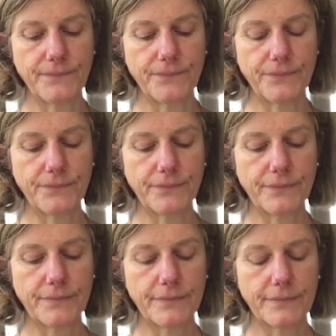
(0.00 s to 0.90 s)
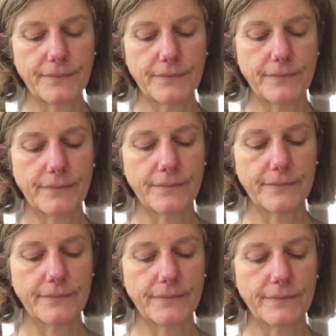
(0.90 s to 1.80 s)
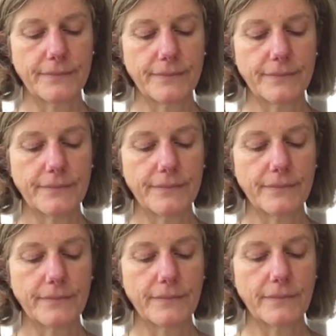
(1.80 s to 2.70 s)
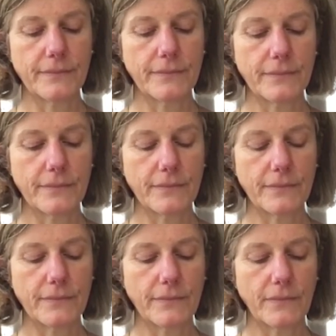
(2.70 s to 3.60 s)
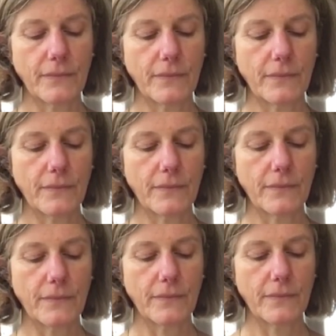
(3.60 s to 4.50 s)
(silence)